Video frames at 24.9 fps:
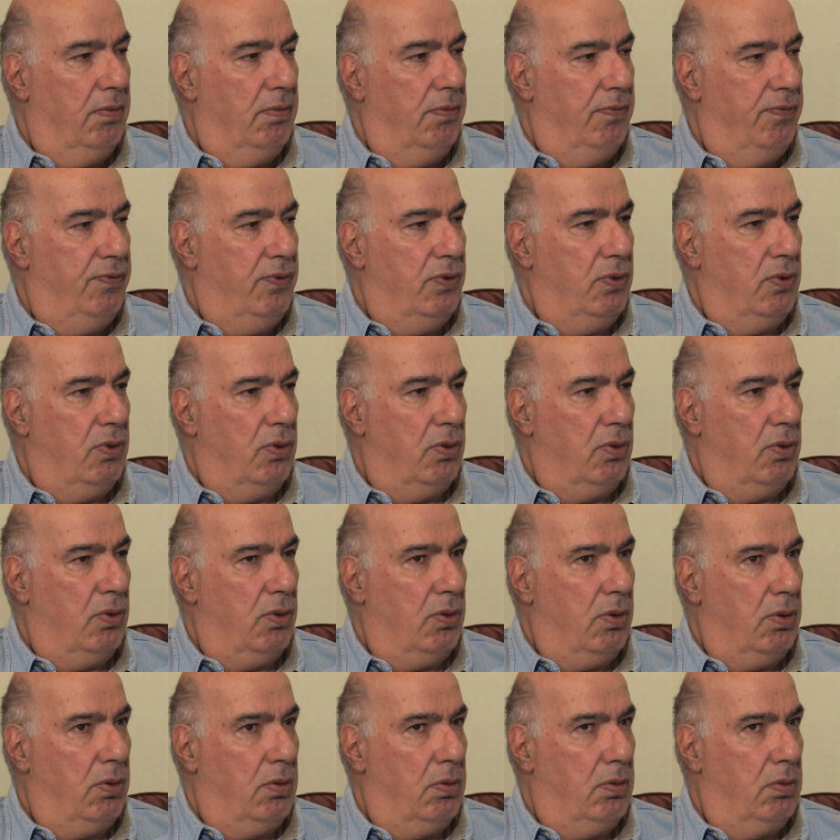
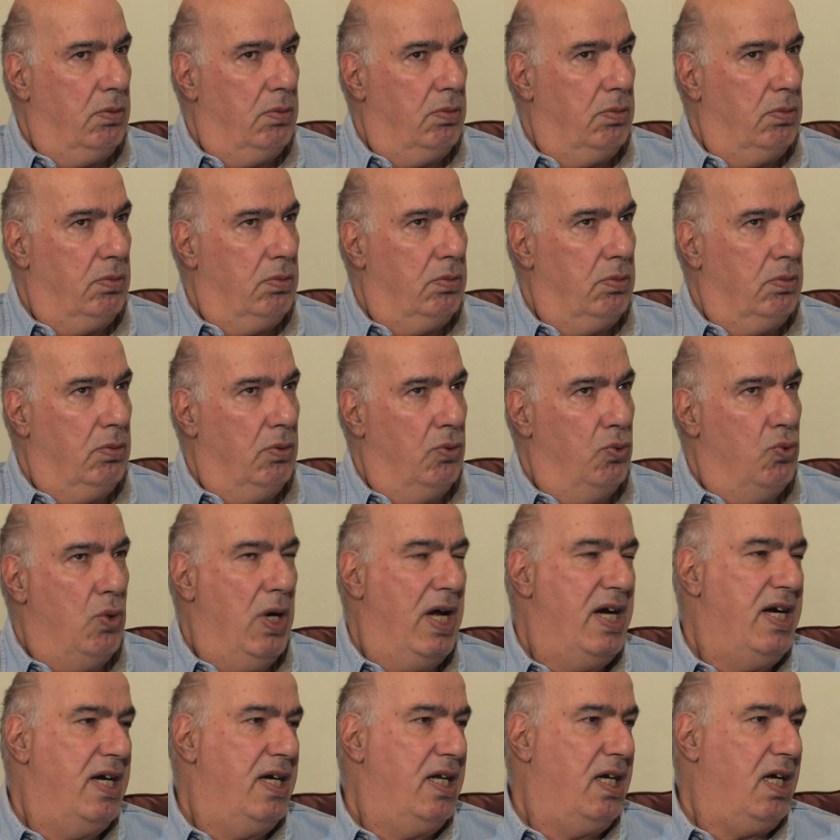for
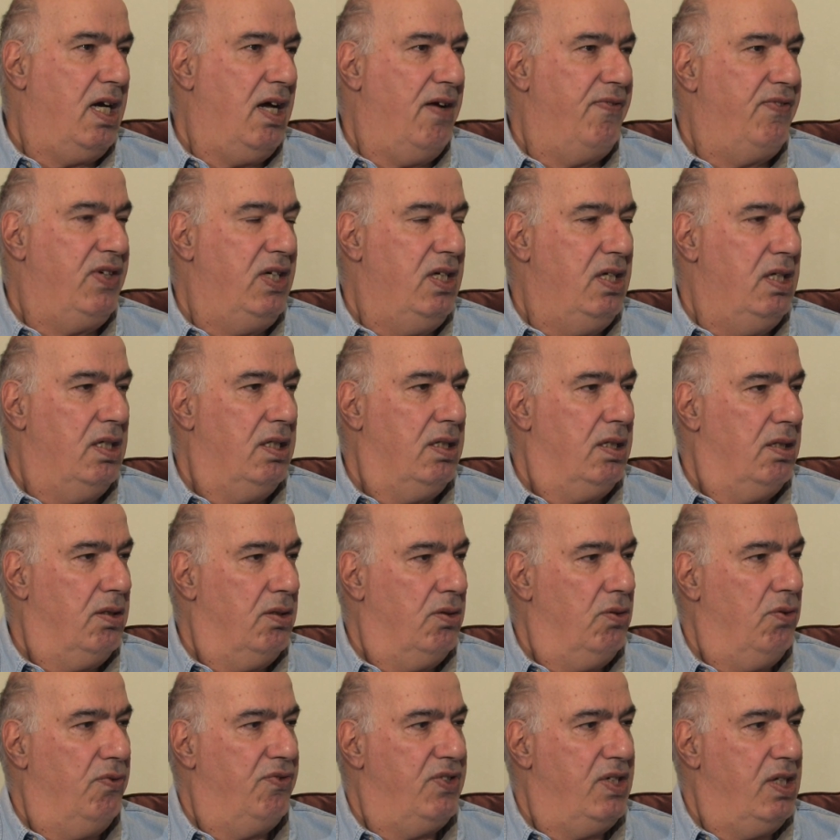one and a half year
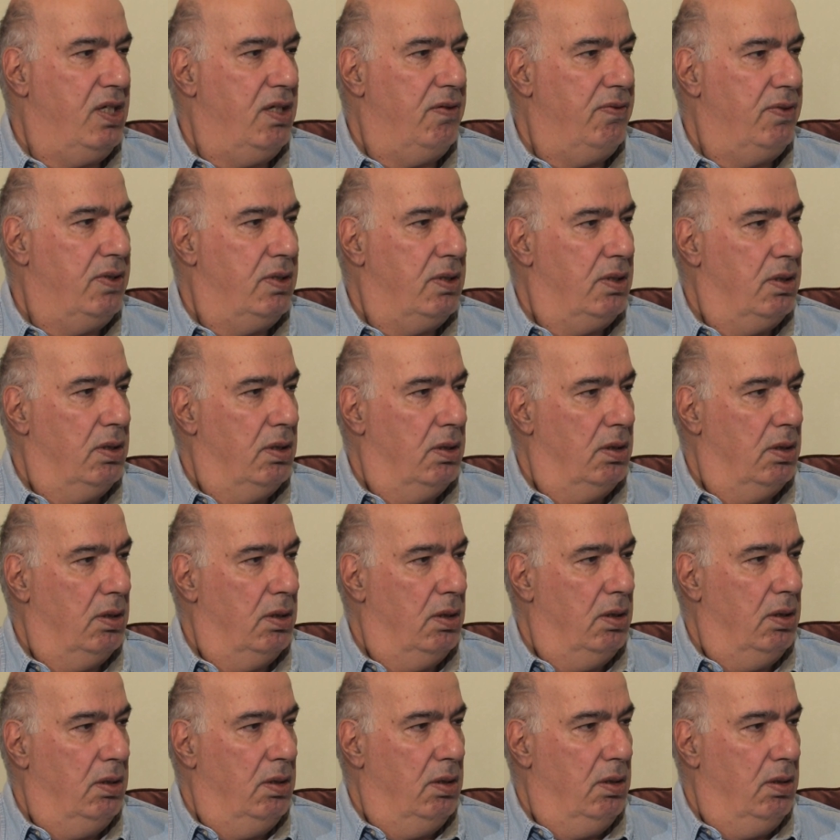of service
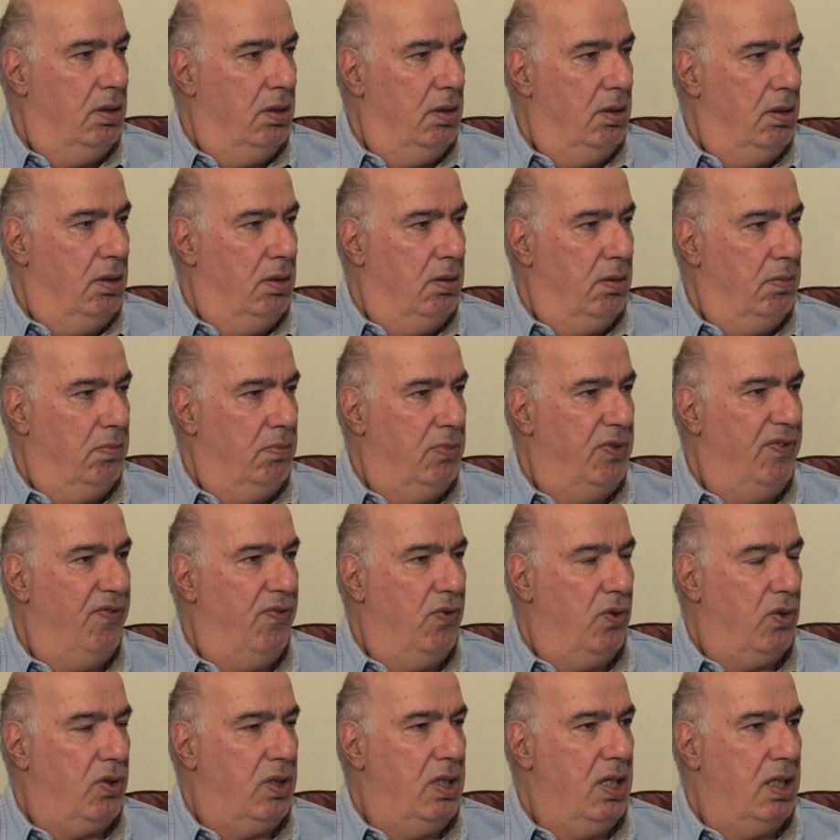
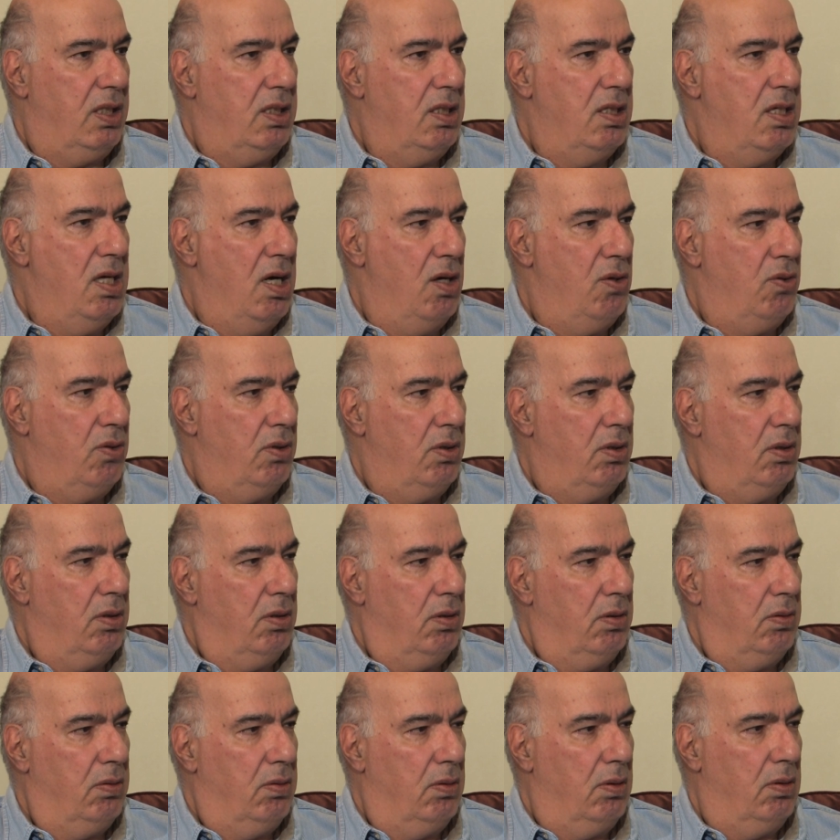before getting
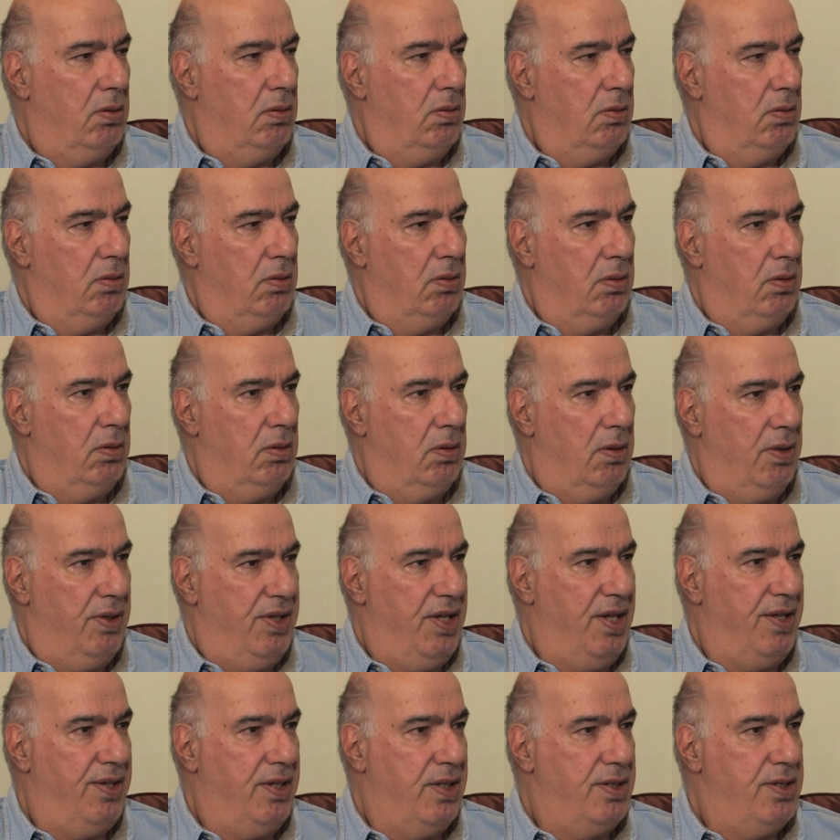our
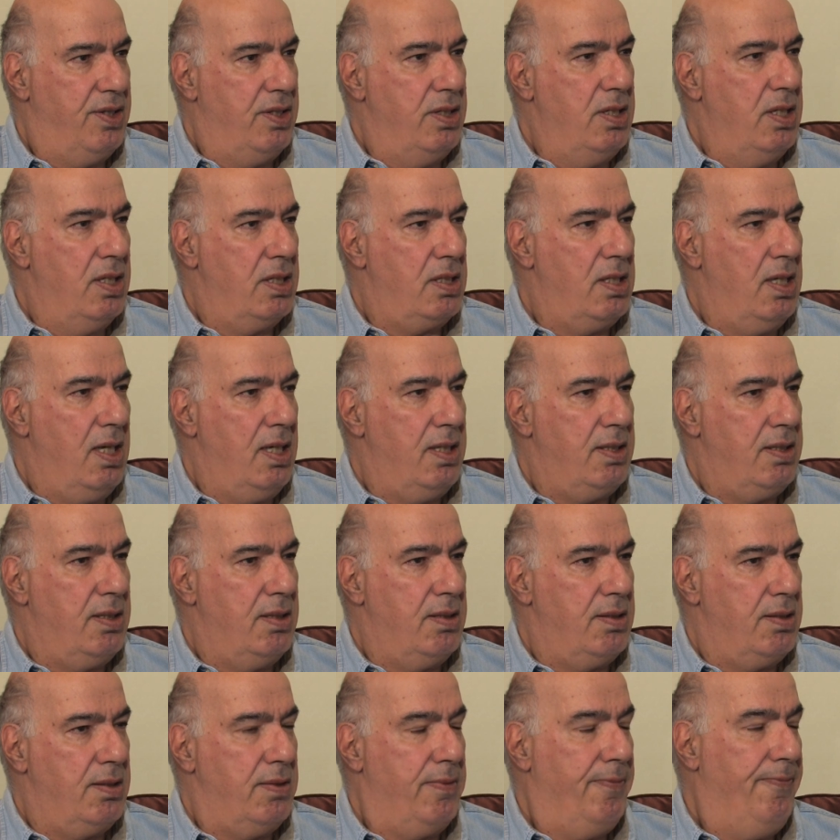third engineer's
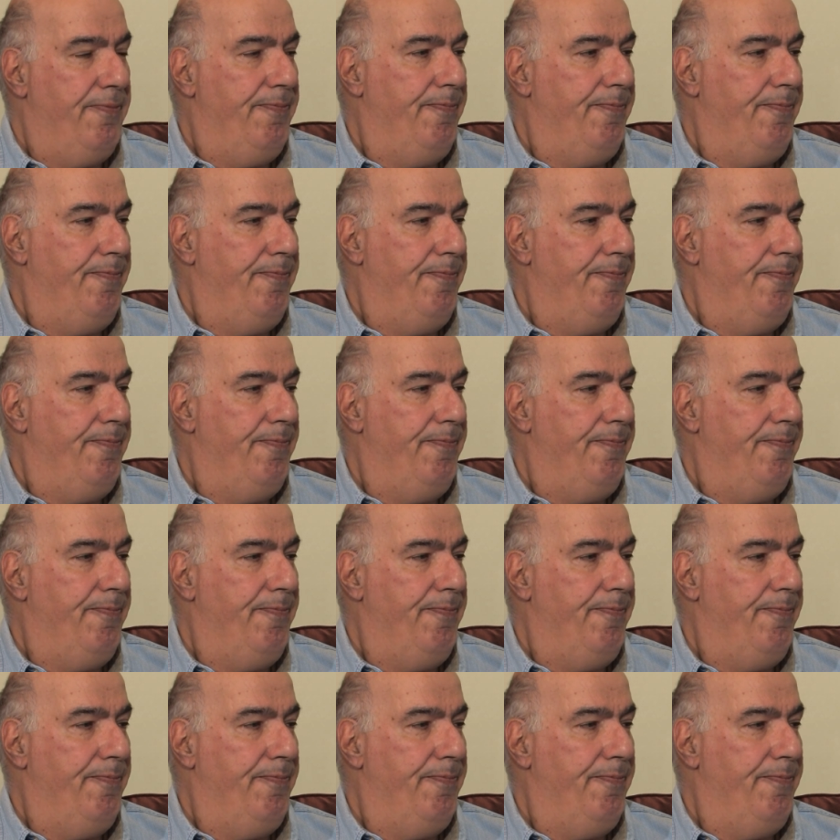license.